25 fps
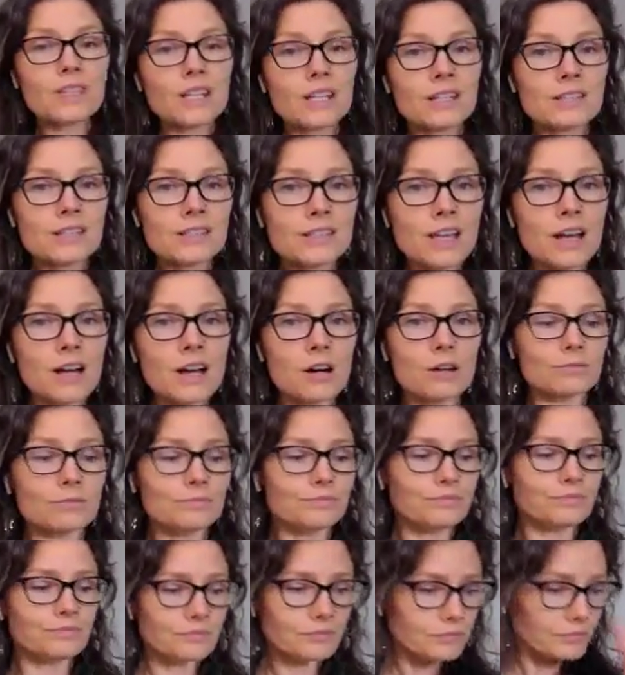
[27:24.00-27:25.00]
So
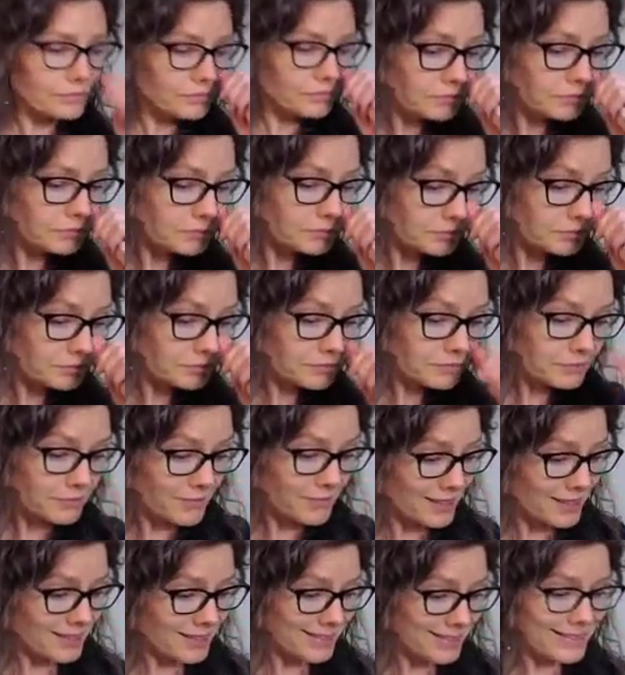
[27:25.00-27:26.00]

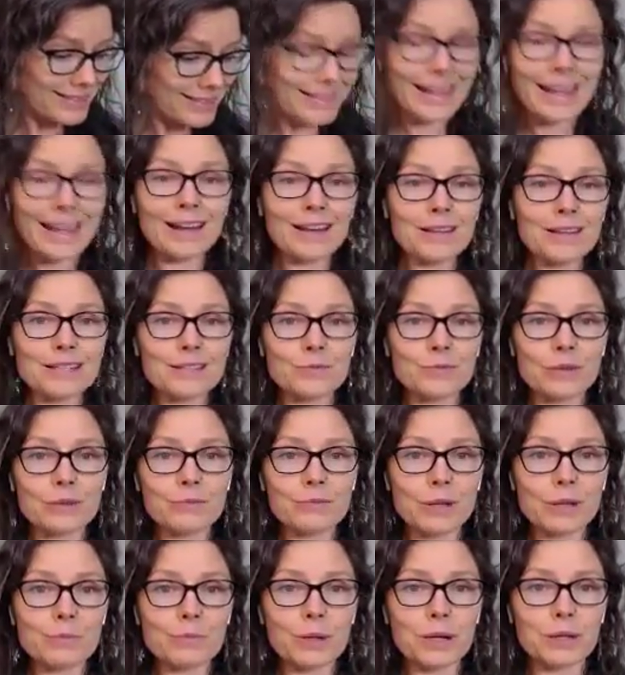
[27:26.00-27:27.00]
now is
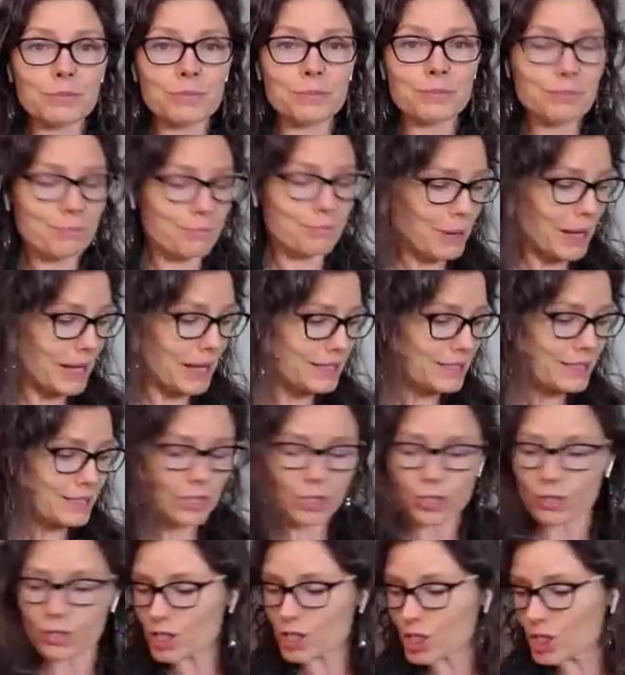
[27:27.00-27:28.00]
when we put
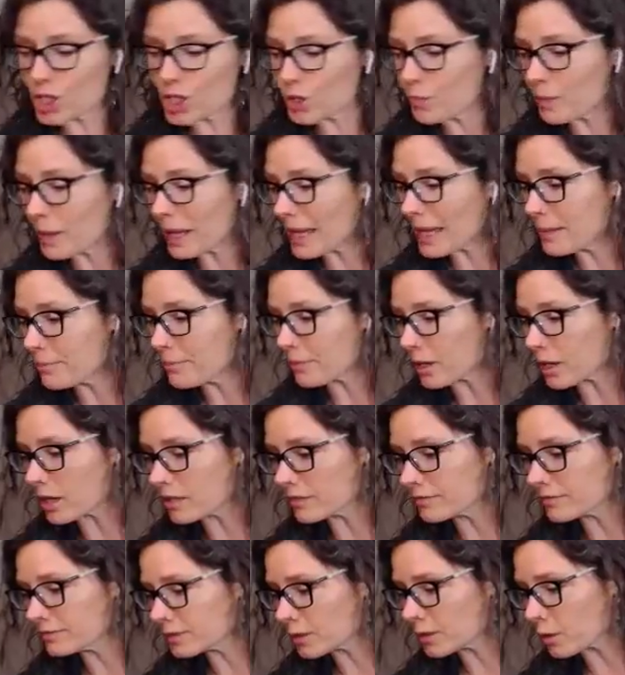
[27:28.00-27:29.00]
pencil to
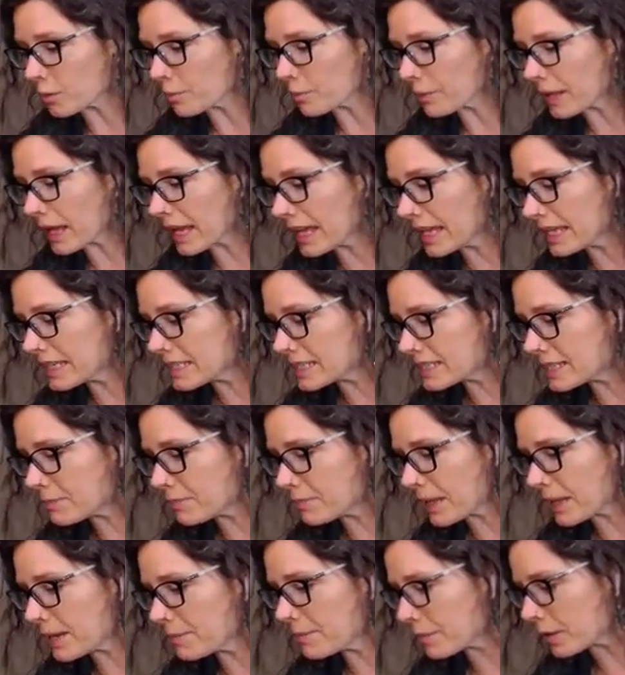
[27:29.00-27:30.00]
paper or pen to
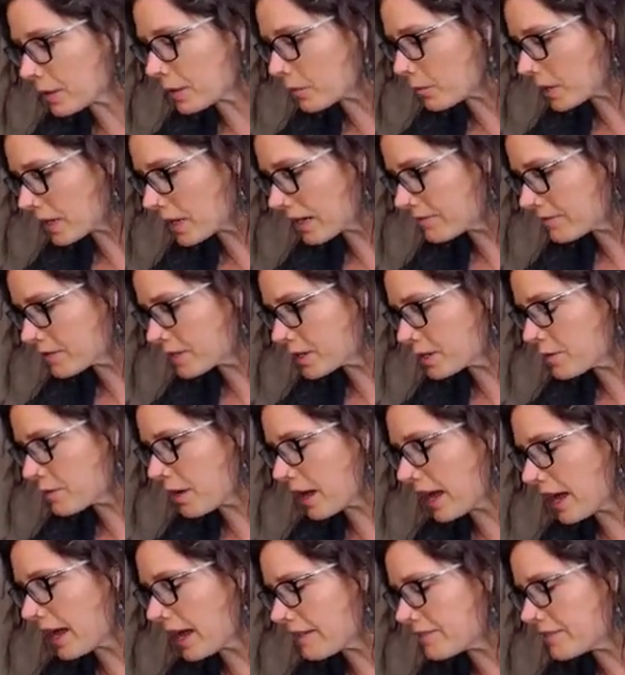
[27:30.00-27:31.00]
paper, whatever you
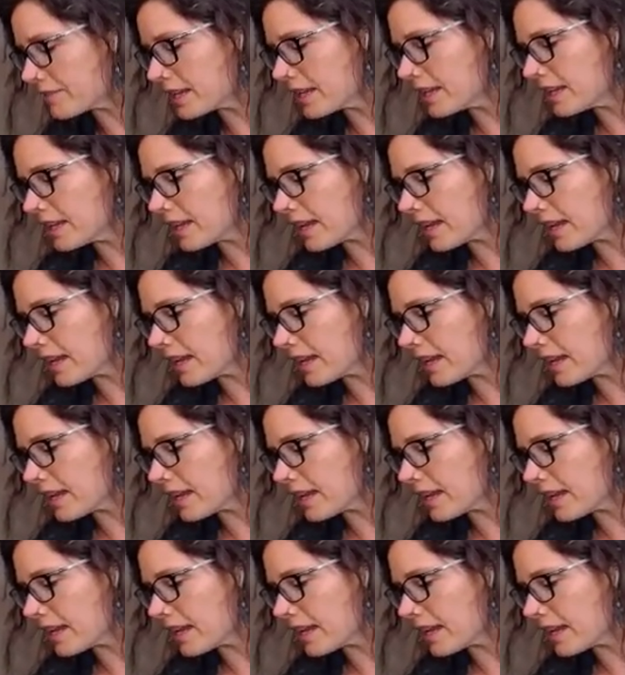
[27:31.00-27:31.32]
have,